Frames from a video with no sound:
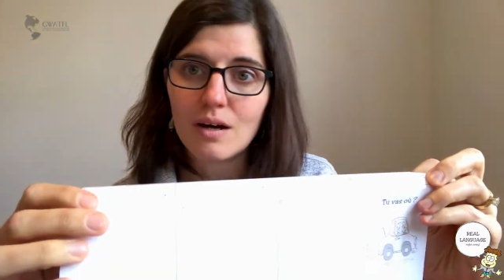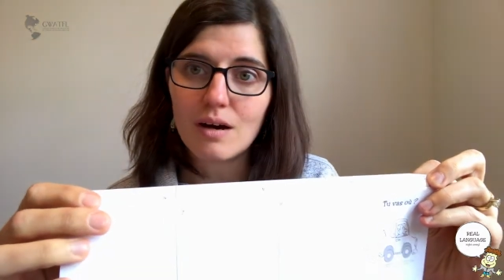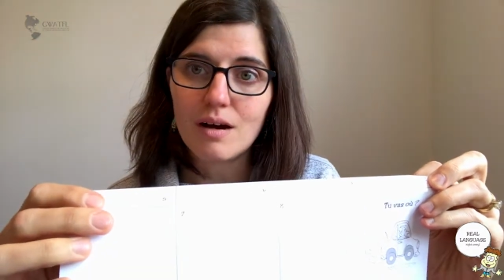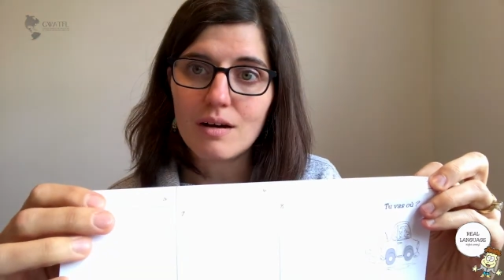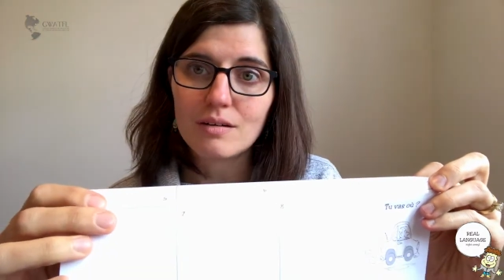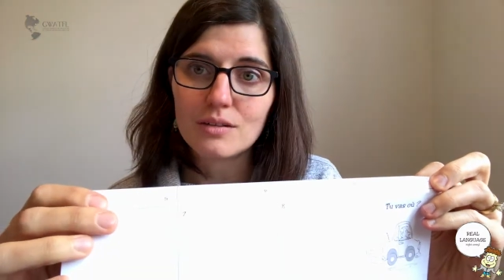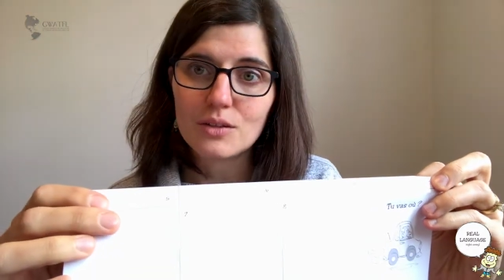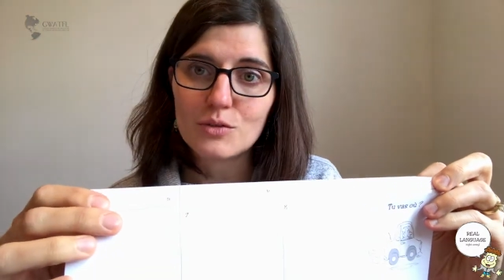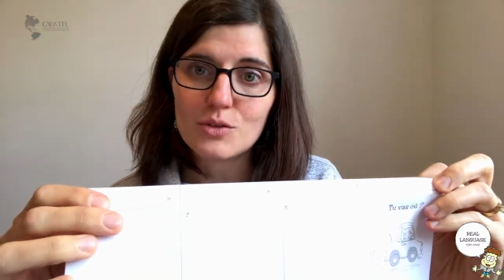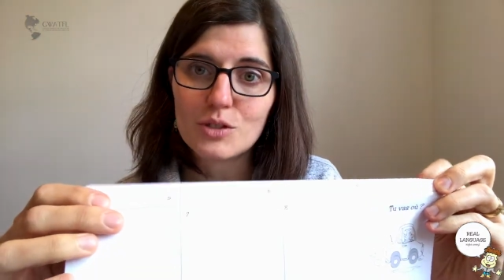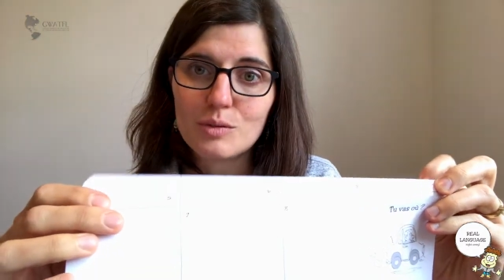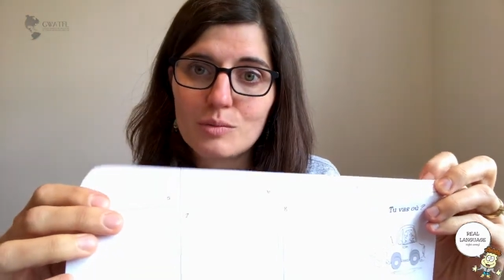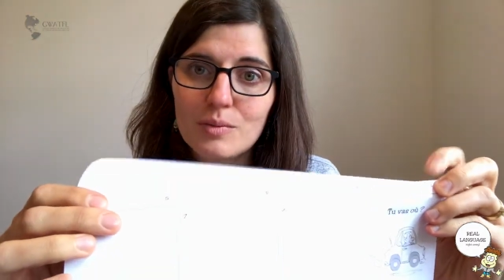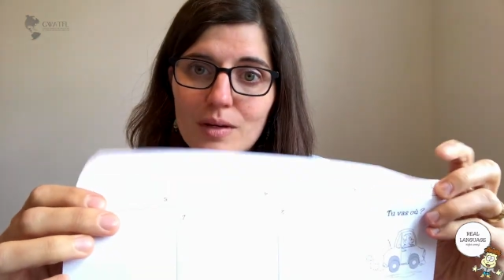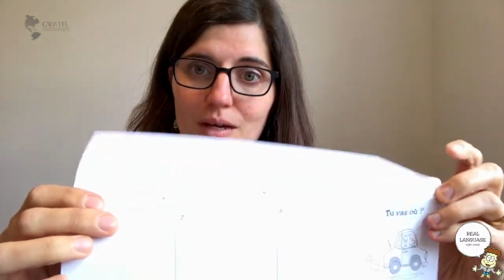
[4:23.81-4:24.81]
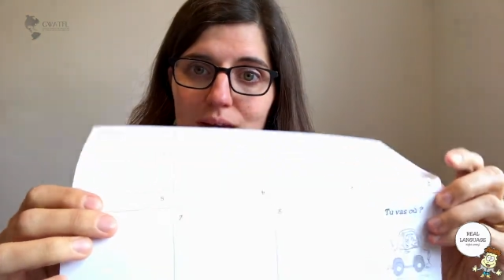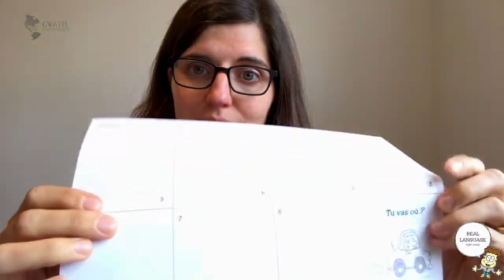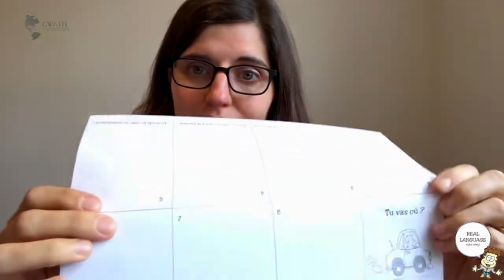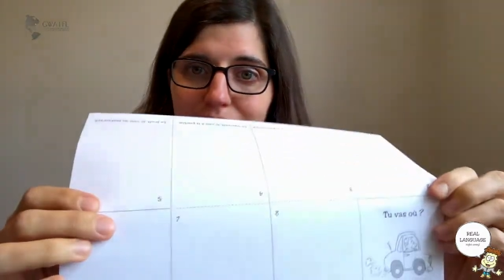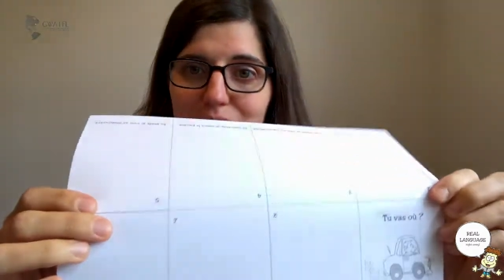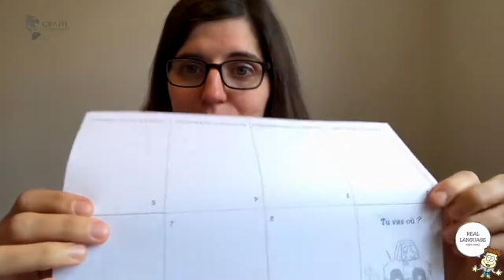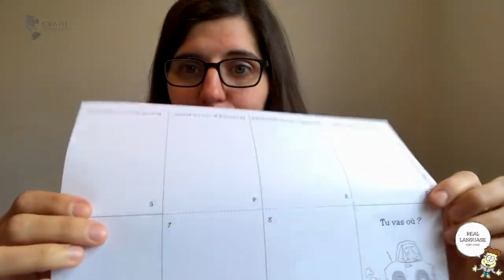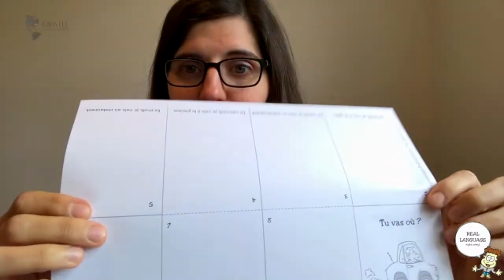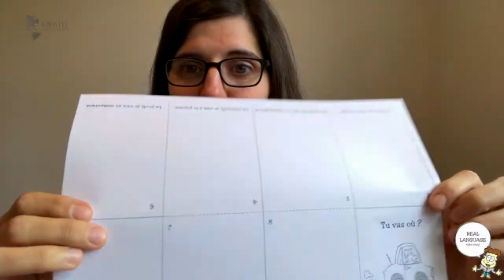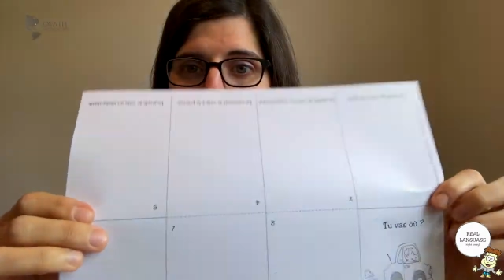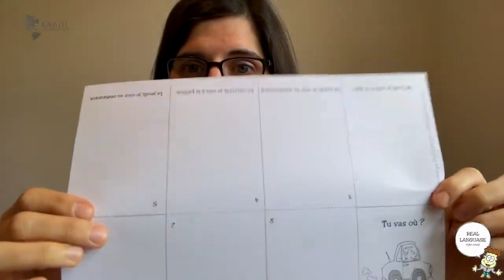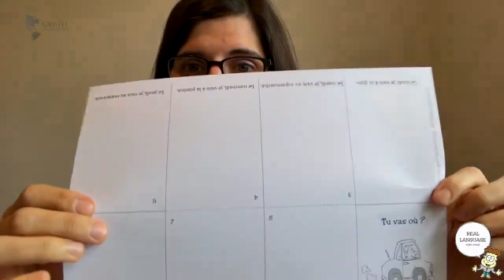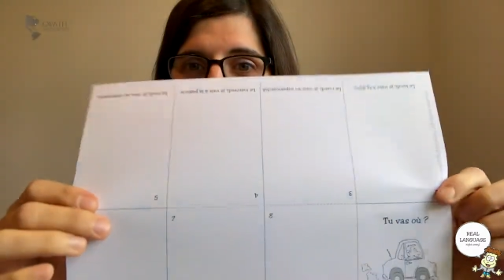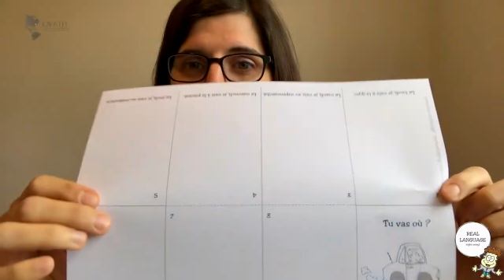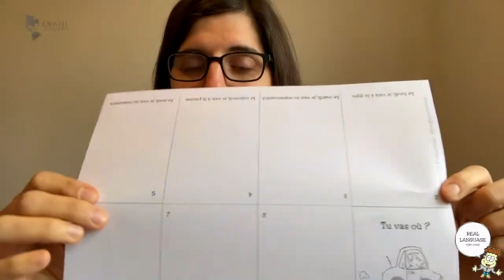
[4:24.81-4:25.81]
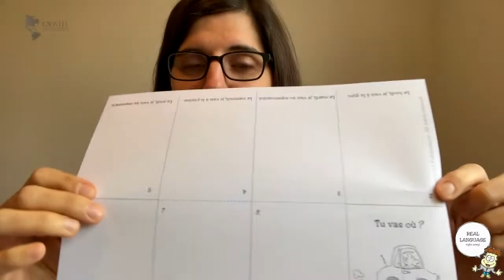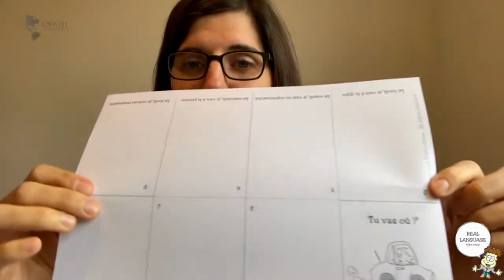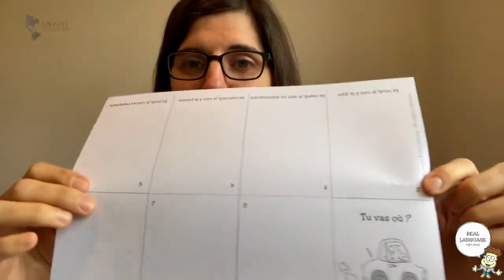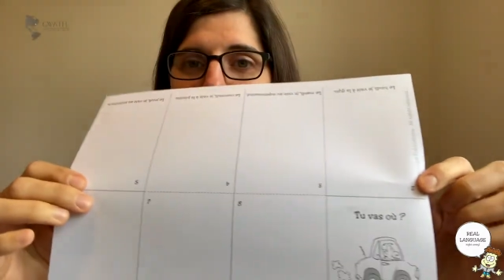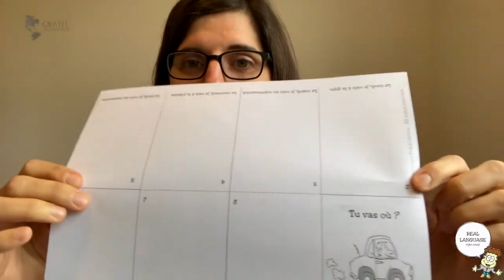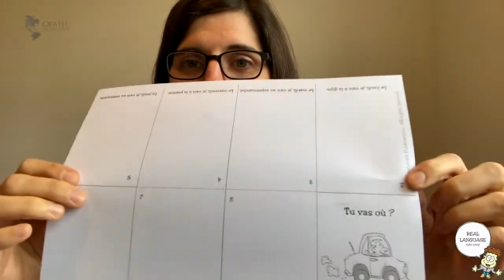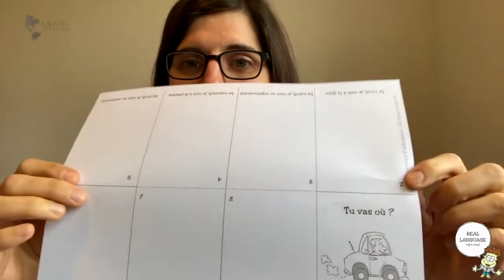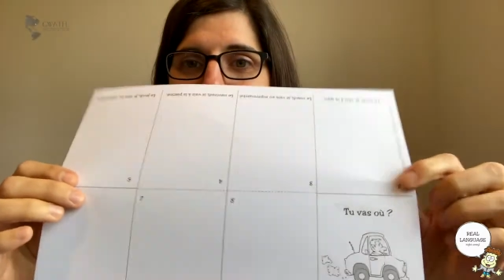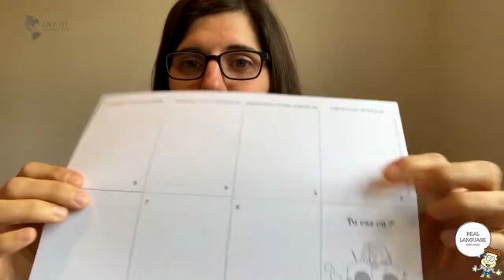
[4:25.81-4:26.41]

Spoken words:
on YouTube that explains how to fold them,